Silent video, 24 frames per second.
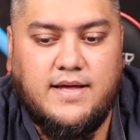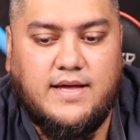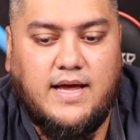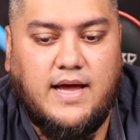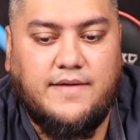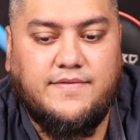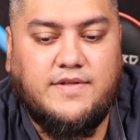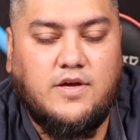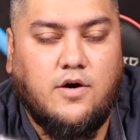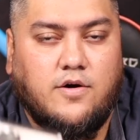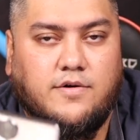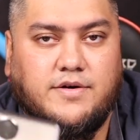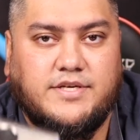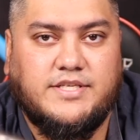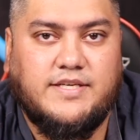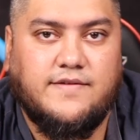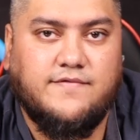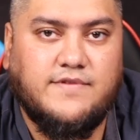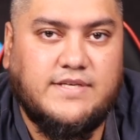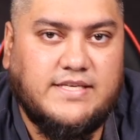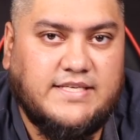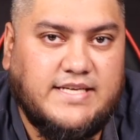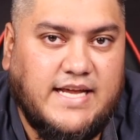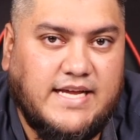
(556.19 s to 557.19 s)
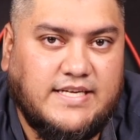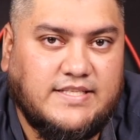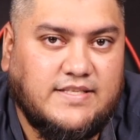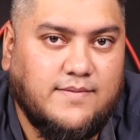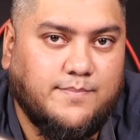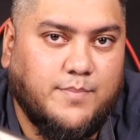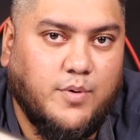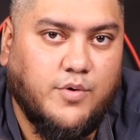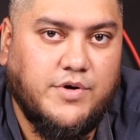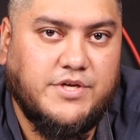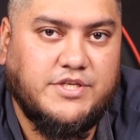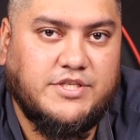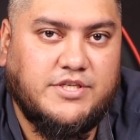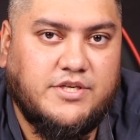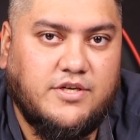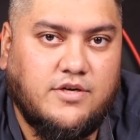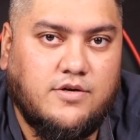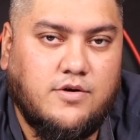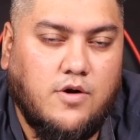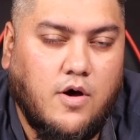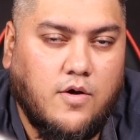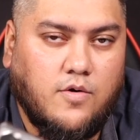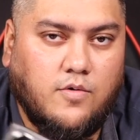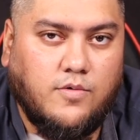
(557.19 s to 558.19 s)
And the Honor 70 takes the points
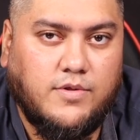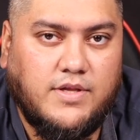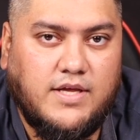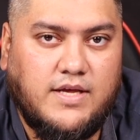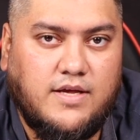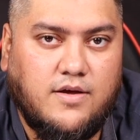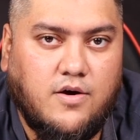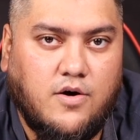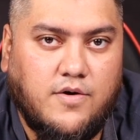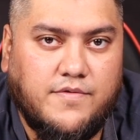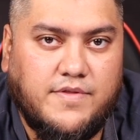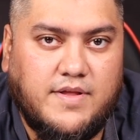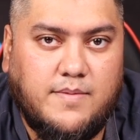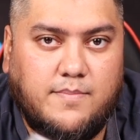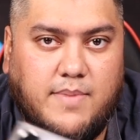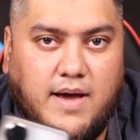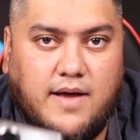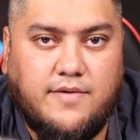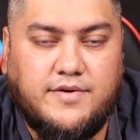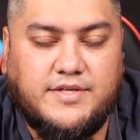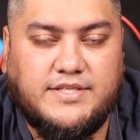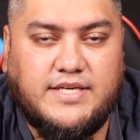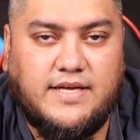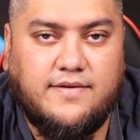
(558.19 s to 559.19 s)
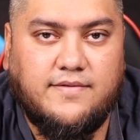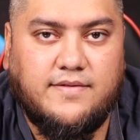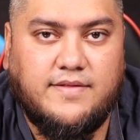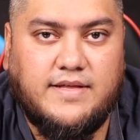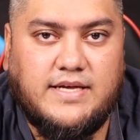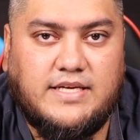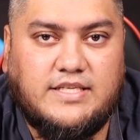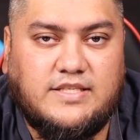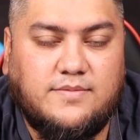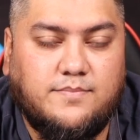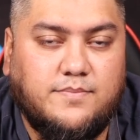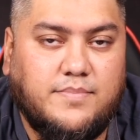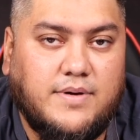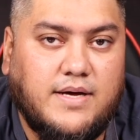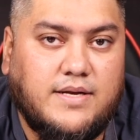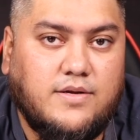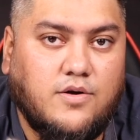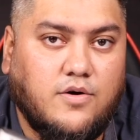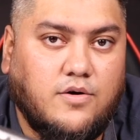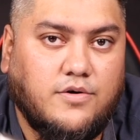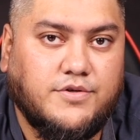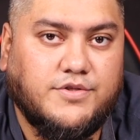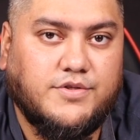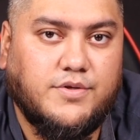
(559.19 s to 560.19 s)
here, not only on the battery side of things, but
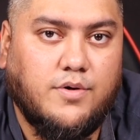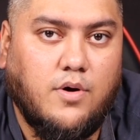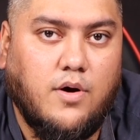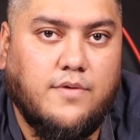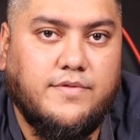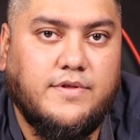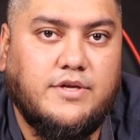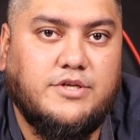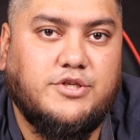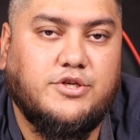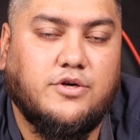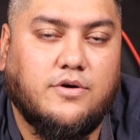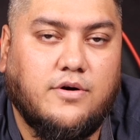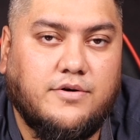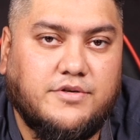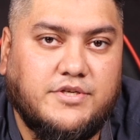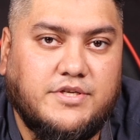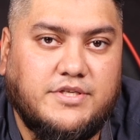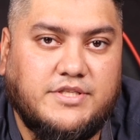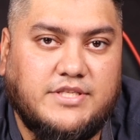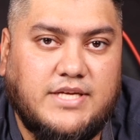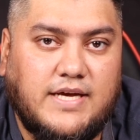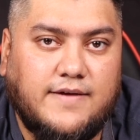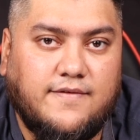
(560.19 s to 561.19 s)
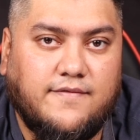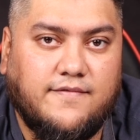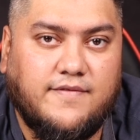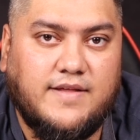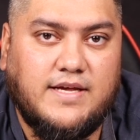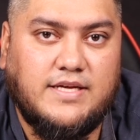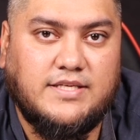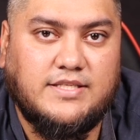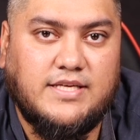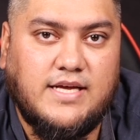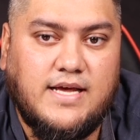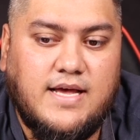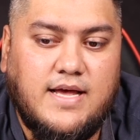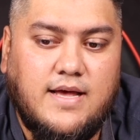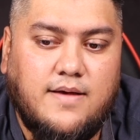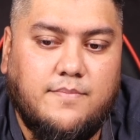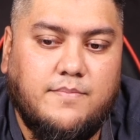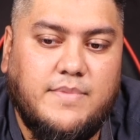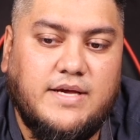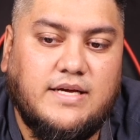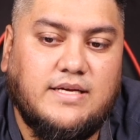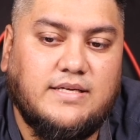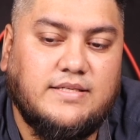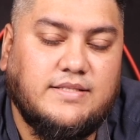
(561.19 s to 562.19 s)
also on the charging side of things,
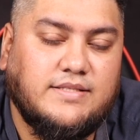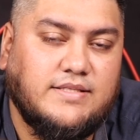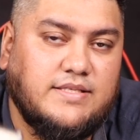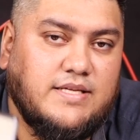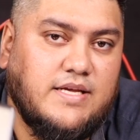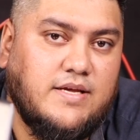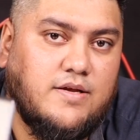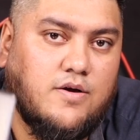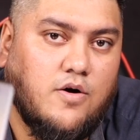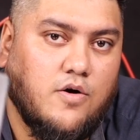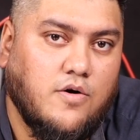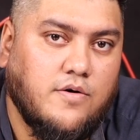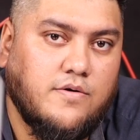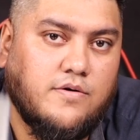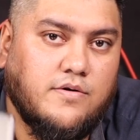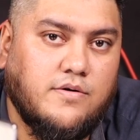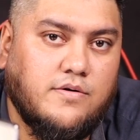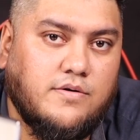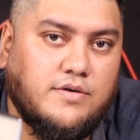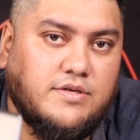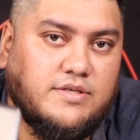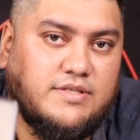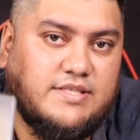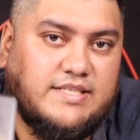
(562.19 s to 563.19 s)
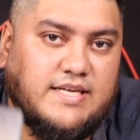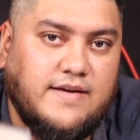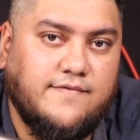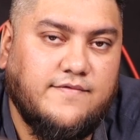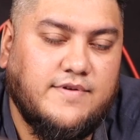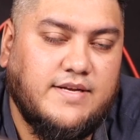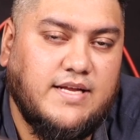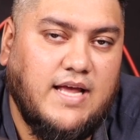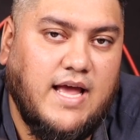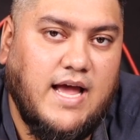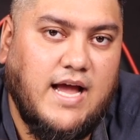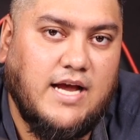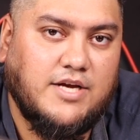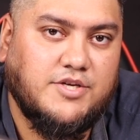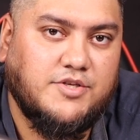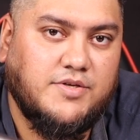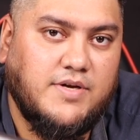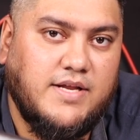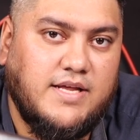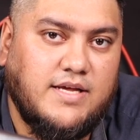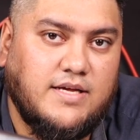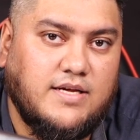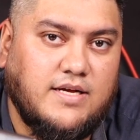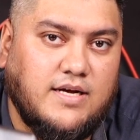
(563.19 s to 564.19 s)
because the Honor 70
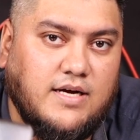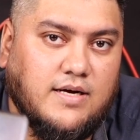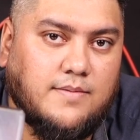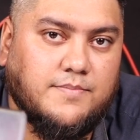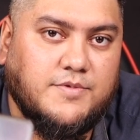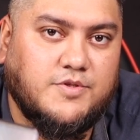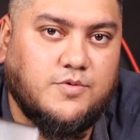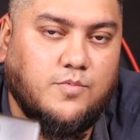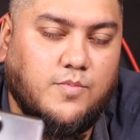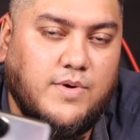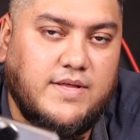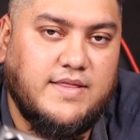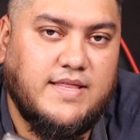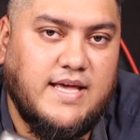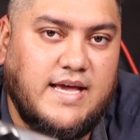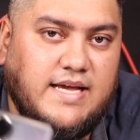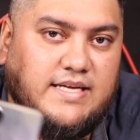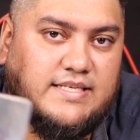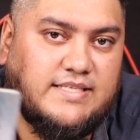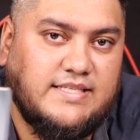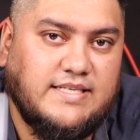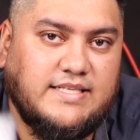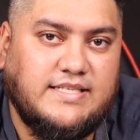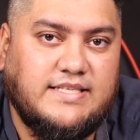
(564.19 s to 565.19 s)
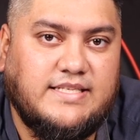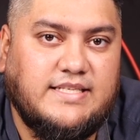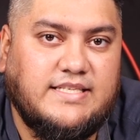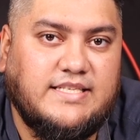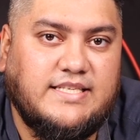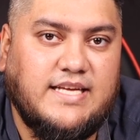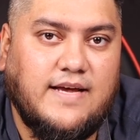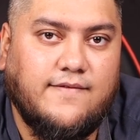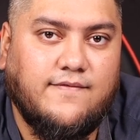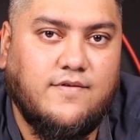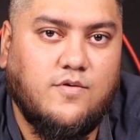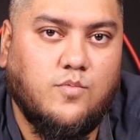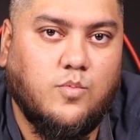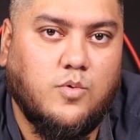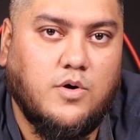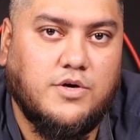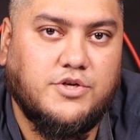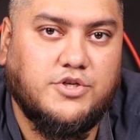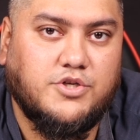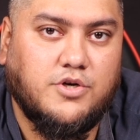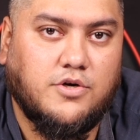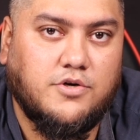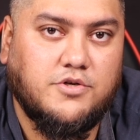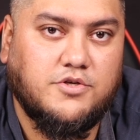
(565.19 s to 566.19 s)
actually comes with a
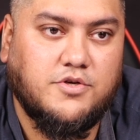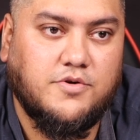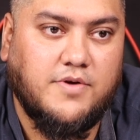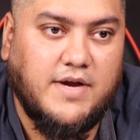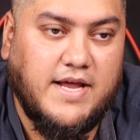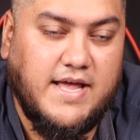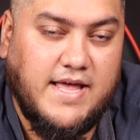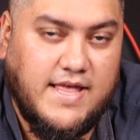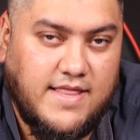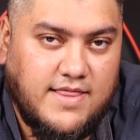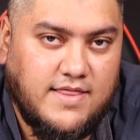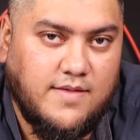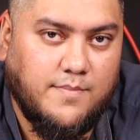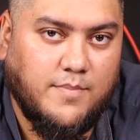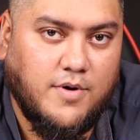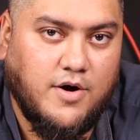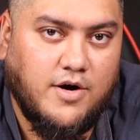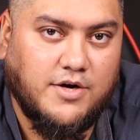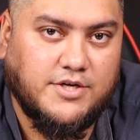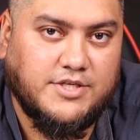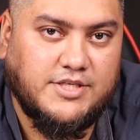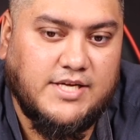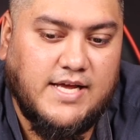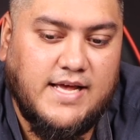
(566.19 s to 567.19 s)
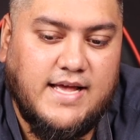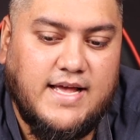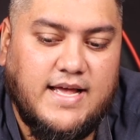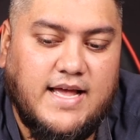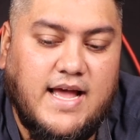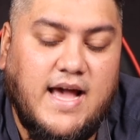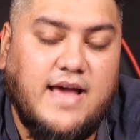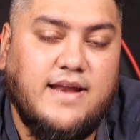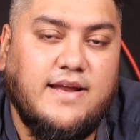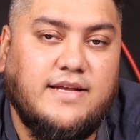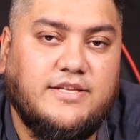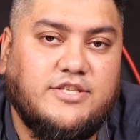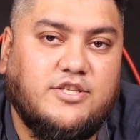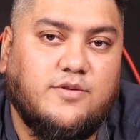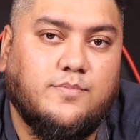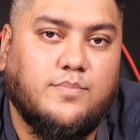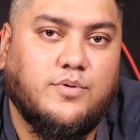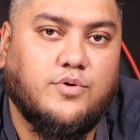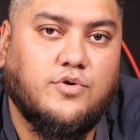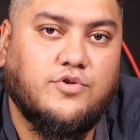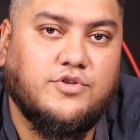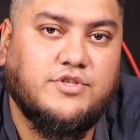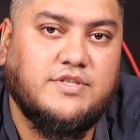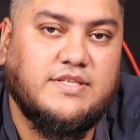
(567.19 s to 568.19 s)
67-watt charger in the box, and it
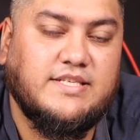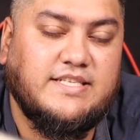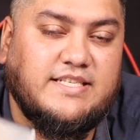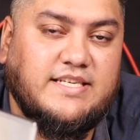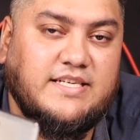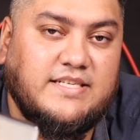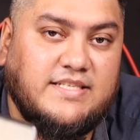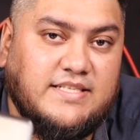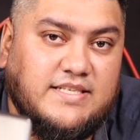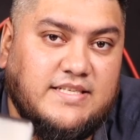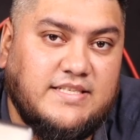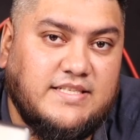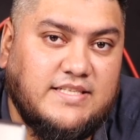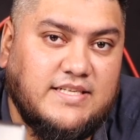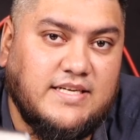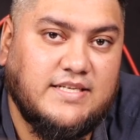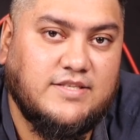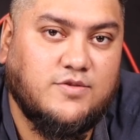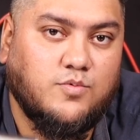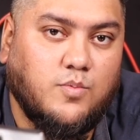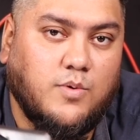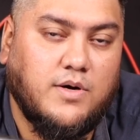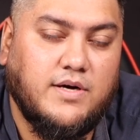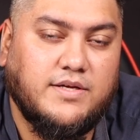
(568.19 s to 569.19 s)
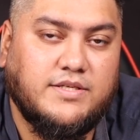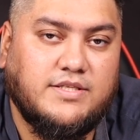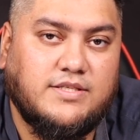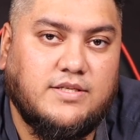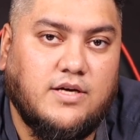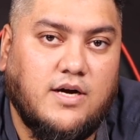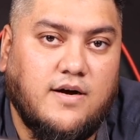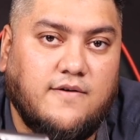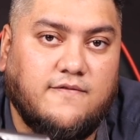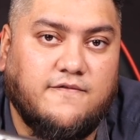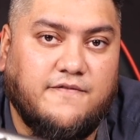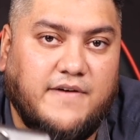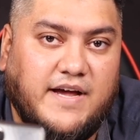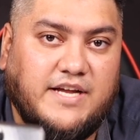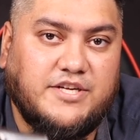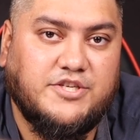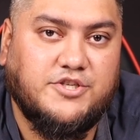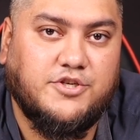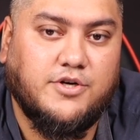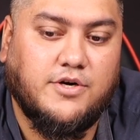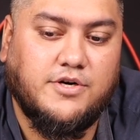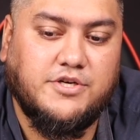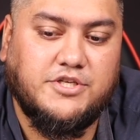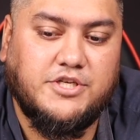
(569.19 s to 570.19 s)
supports 66 watts of
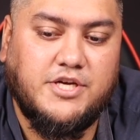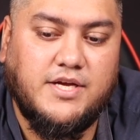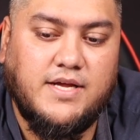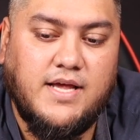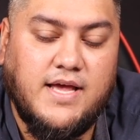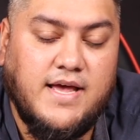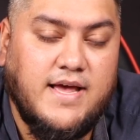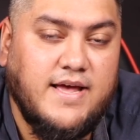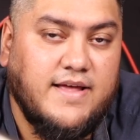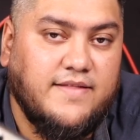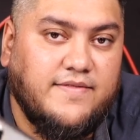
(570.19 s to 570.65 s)
fast charging.